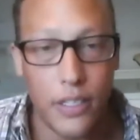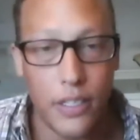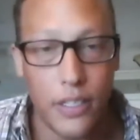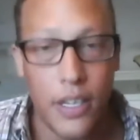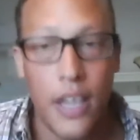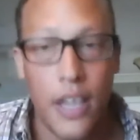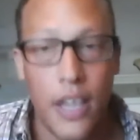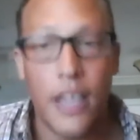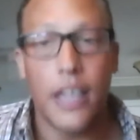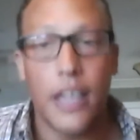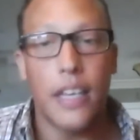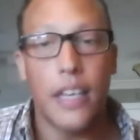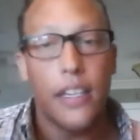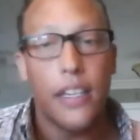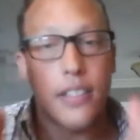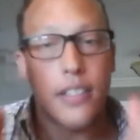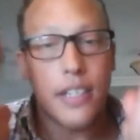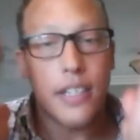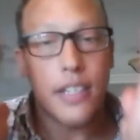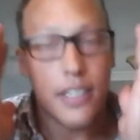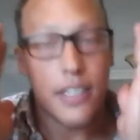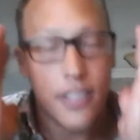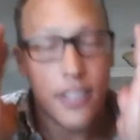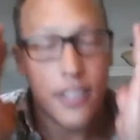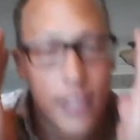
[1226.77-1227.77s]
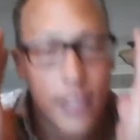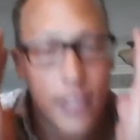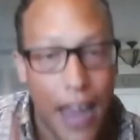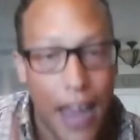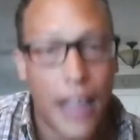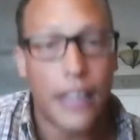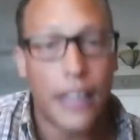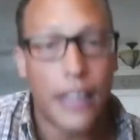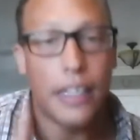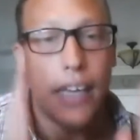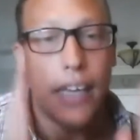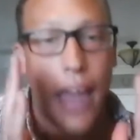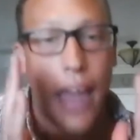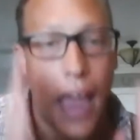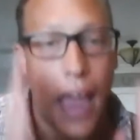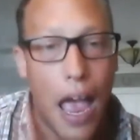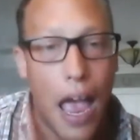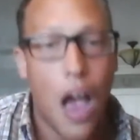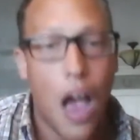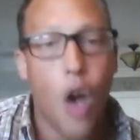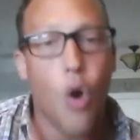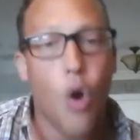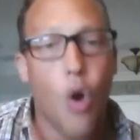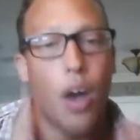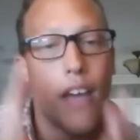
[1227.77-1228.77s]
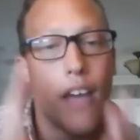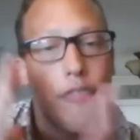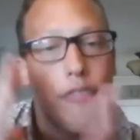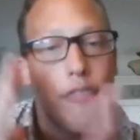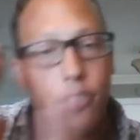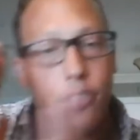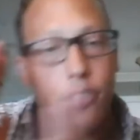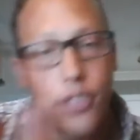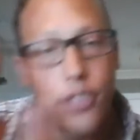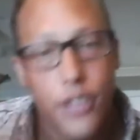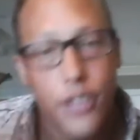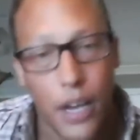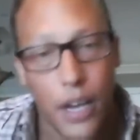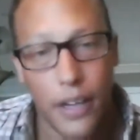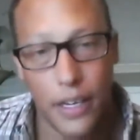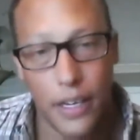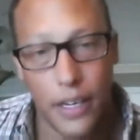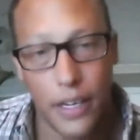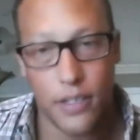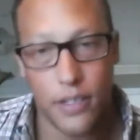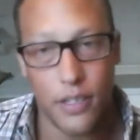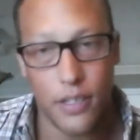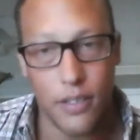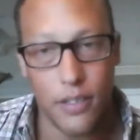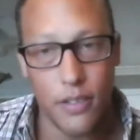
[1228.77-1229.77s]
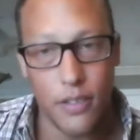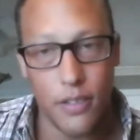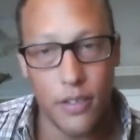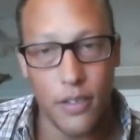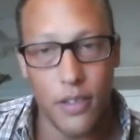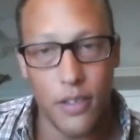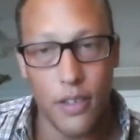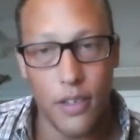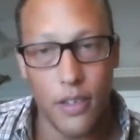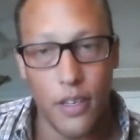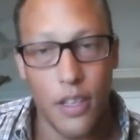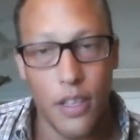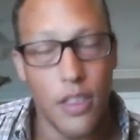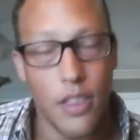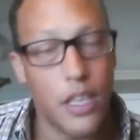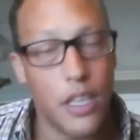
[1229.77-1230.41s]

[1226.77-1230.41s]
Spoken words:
This is exactly how I've done it.